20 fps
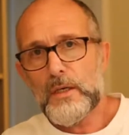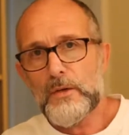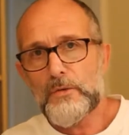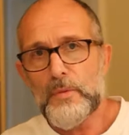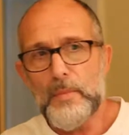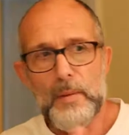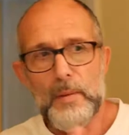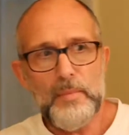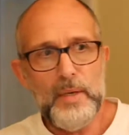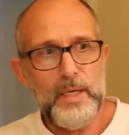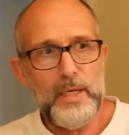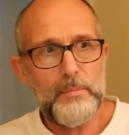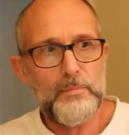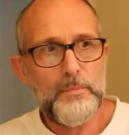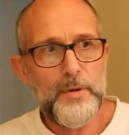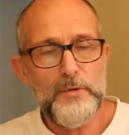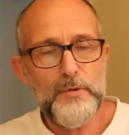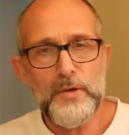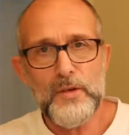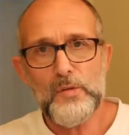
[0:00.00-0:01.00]
And remember, in
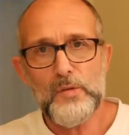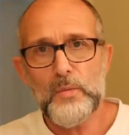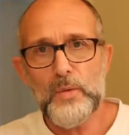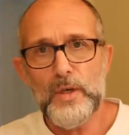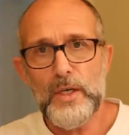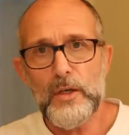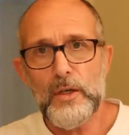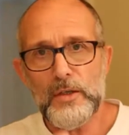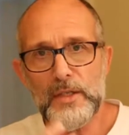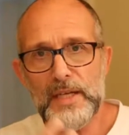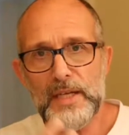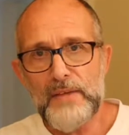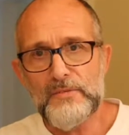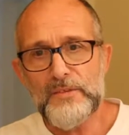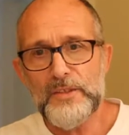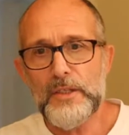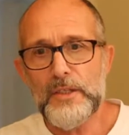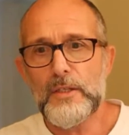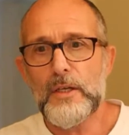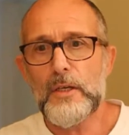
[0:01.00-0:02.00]
Pyrrhonism we look at
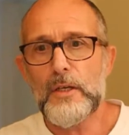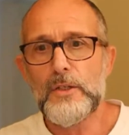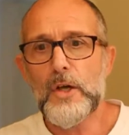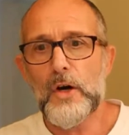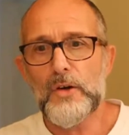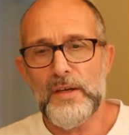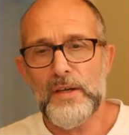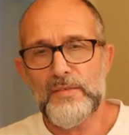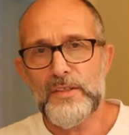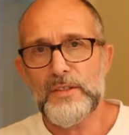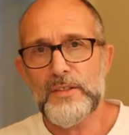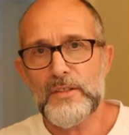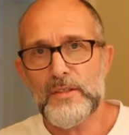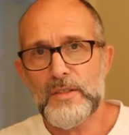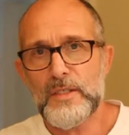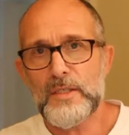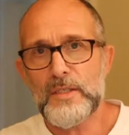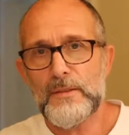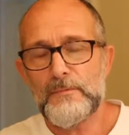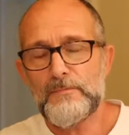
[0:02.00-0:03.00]
evident and non-evident.